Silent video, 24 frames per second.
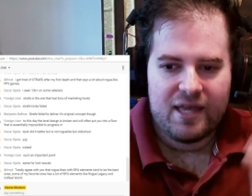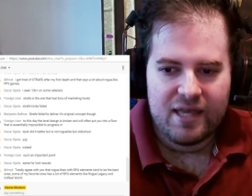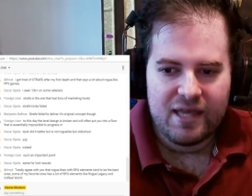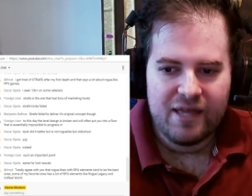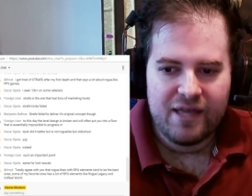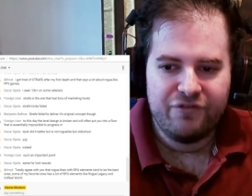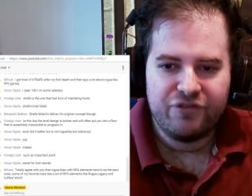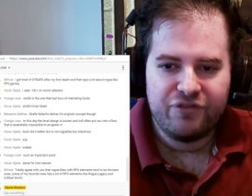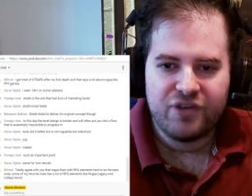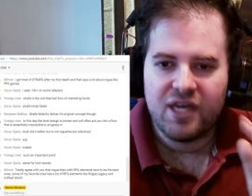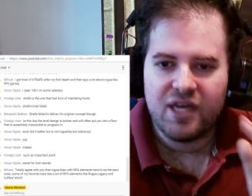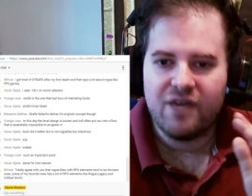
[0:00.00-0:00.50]

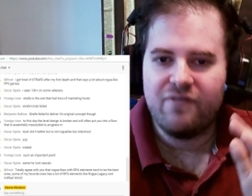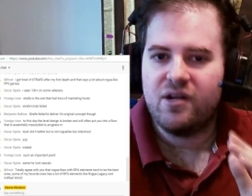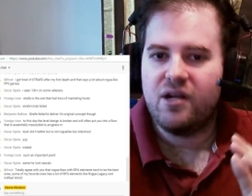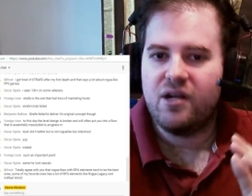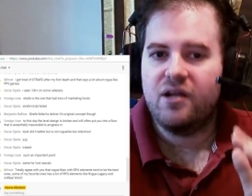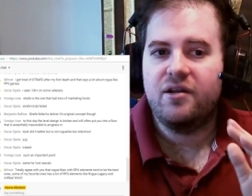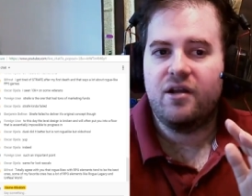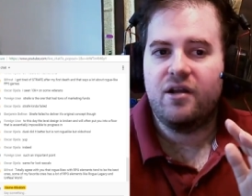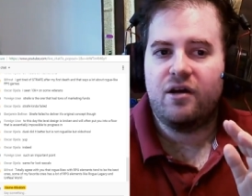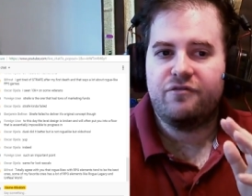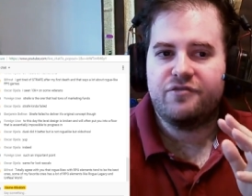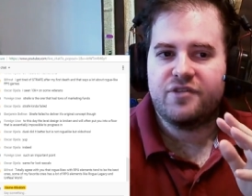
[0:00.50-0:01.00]
If given
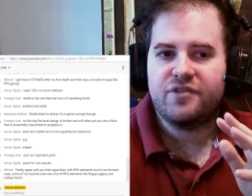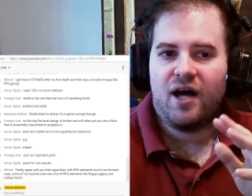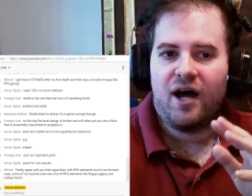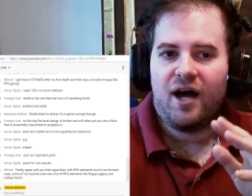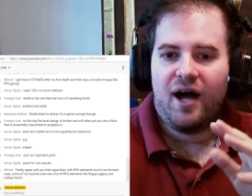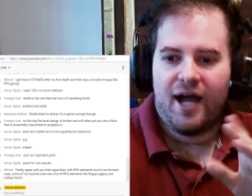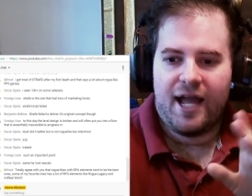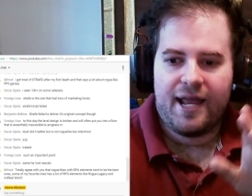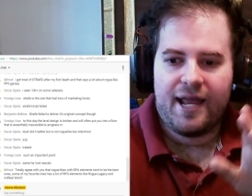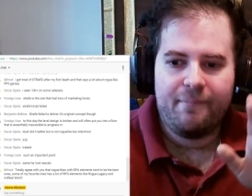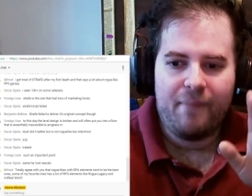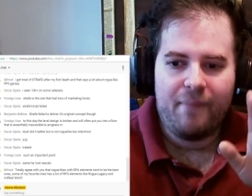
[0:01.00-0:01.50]
enough
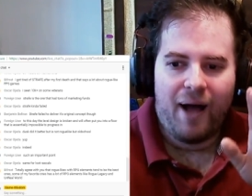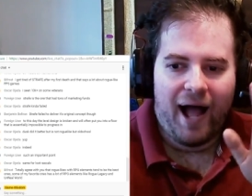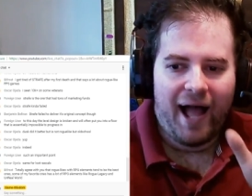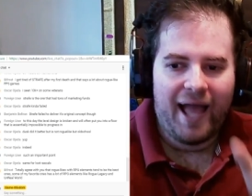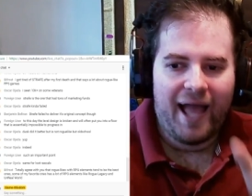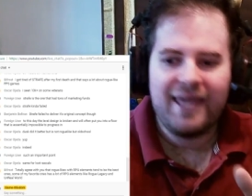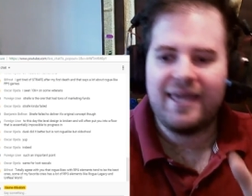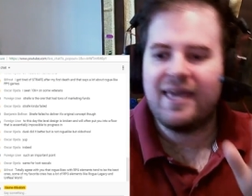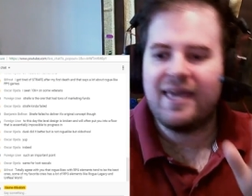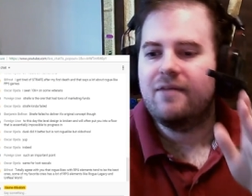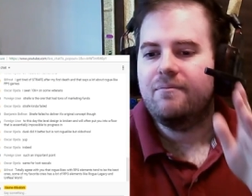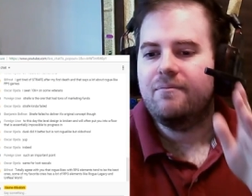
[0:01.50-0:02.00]
time,
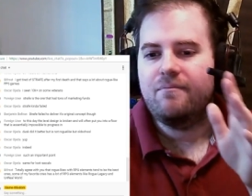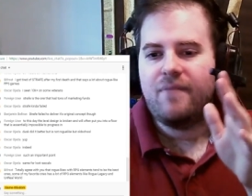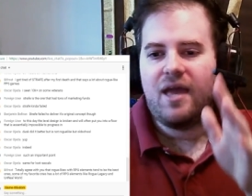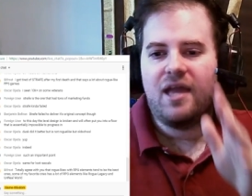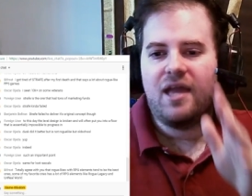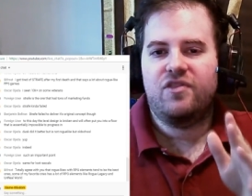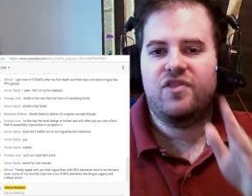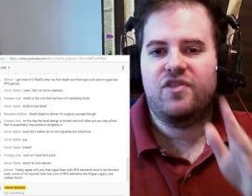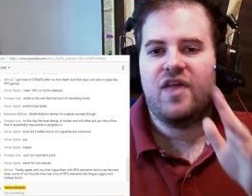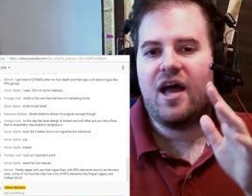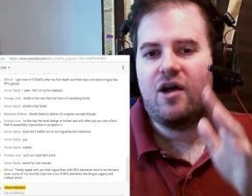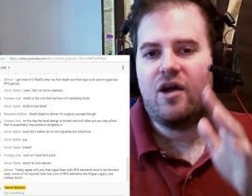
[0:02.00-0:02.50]
I can
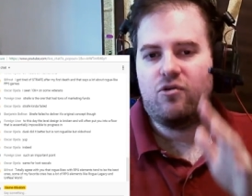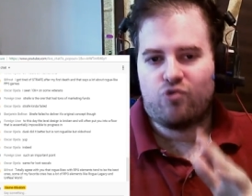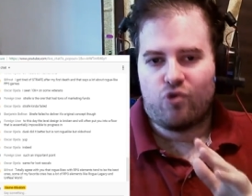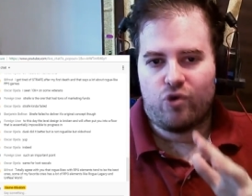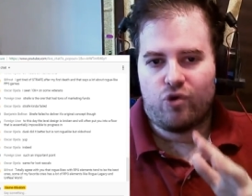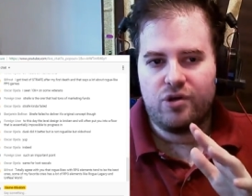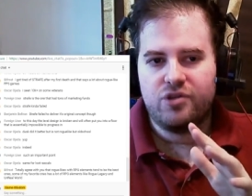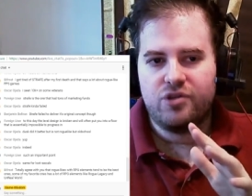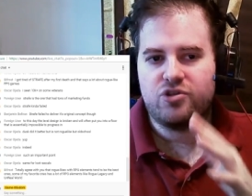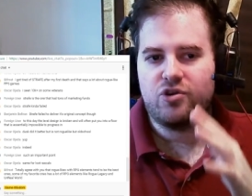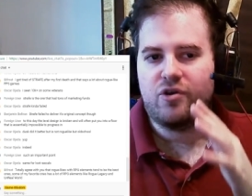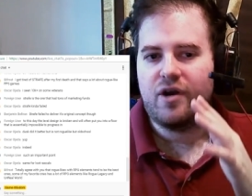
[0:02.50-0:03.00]
make that
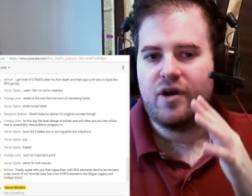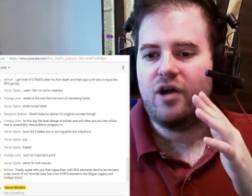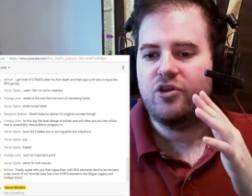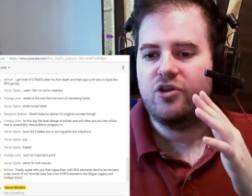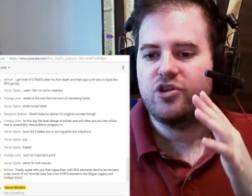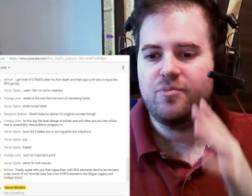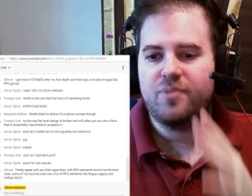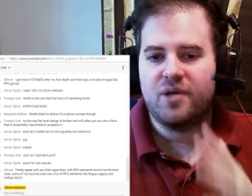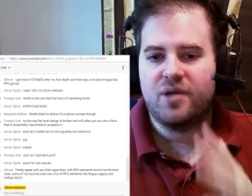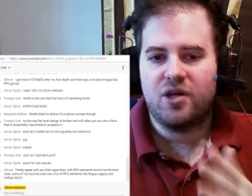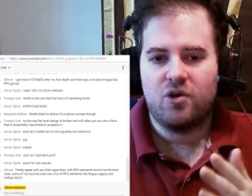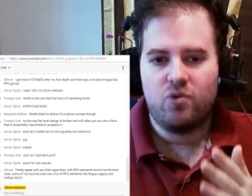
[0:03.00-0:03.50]
run turn out
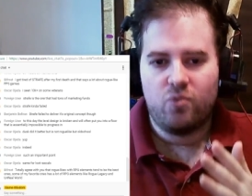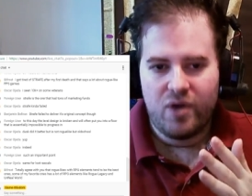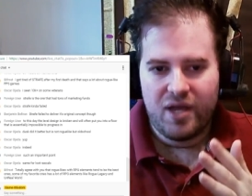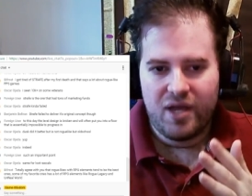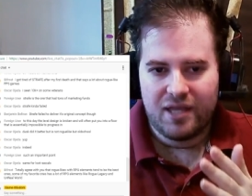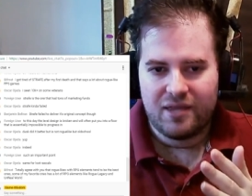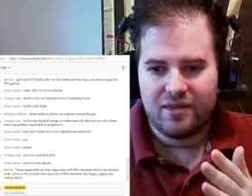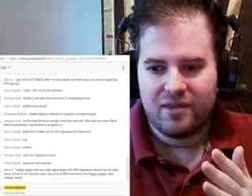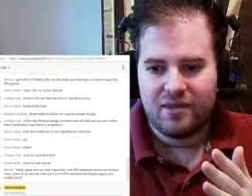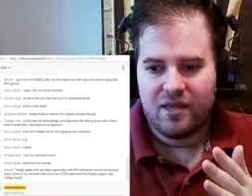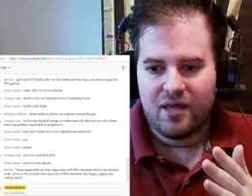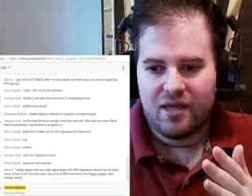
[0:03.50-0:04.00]
to be a
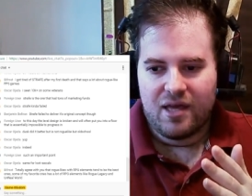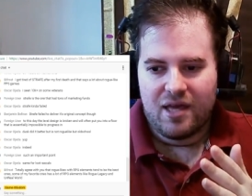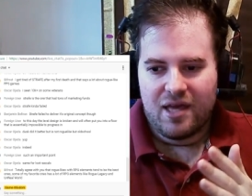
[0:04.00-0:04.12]
win.